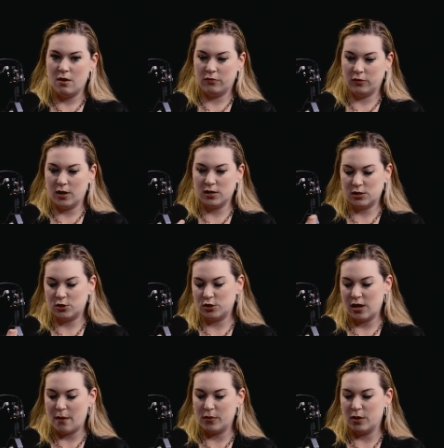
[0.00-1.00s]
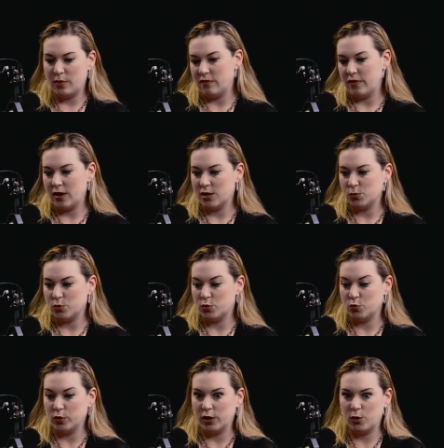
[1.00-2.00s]
For us, it just happened to be fitness, which
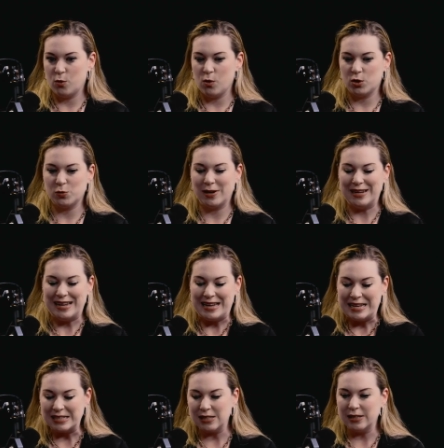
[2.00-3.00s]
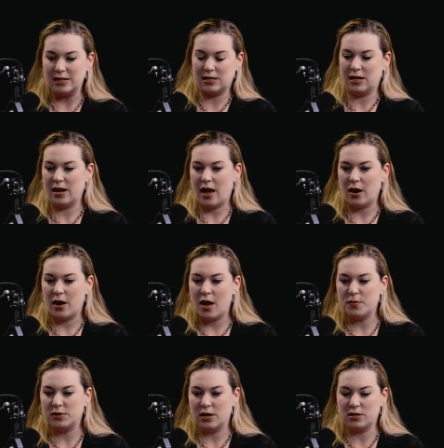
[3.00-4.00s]
was really cool because we could easily see how to
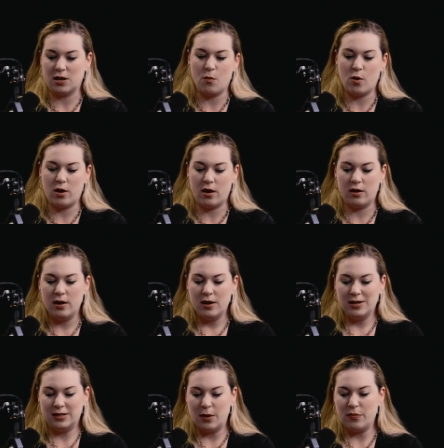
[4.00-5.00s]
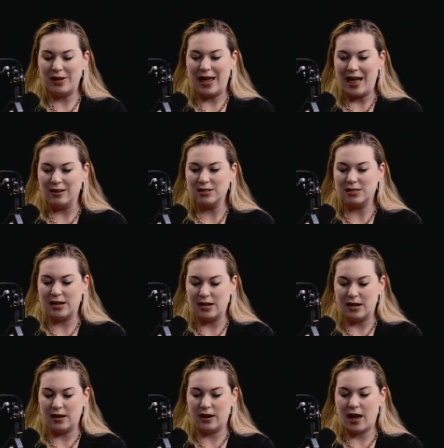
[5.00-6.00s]
upsell someone on something else they
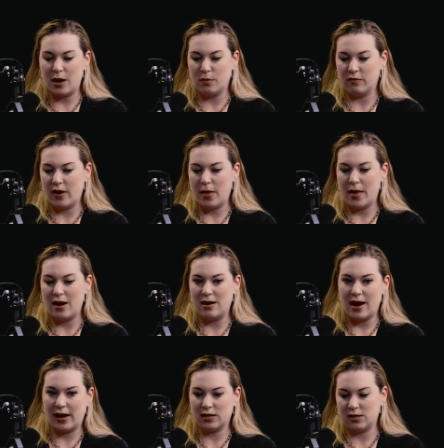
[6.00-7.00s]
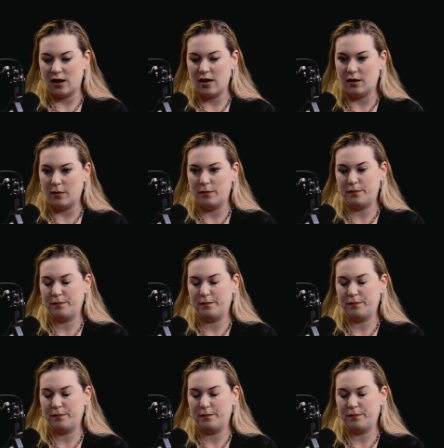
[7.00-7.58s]
need and how to provide that next item.